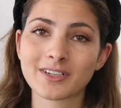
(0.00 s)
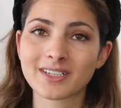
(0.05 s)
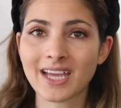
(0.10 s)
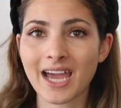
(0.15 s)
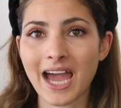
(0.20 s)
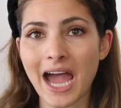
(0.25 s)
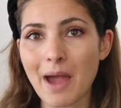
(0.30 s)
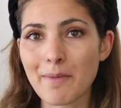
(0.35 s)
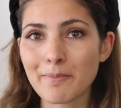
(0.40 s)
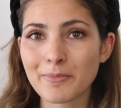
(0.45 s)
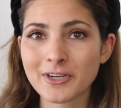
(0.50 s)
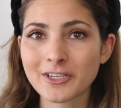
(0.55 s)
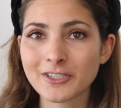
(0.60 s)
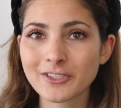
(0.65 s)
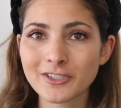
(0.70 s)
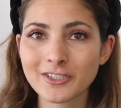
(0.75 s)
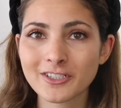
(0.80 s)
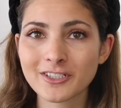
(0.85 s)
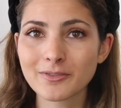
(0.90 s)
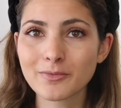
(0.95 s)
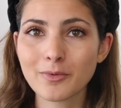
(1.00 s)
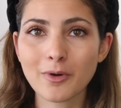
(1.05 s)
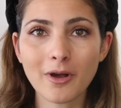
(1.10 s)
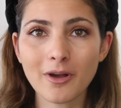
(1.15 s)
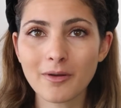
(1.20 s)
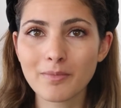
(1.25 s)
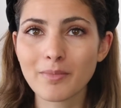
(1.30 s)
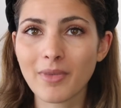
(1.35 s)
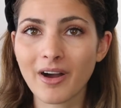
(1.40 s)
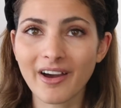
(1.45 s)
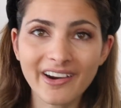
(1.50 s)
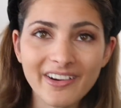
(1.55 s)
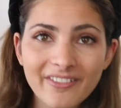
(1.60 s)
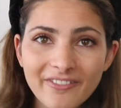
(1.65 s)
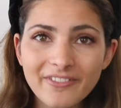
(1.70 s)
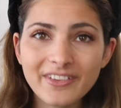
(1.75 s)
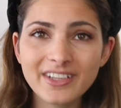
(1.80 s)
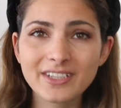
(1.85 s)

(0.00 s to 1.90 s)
temperature month.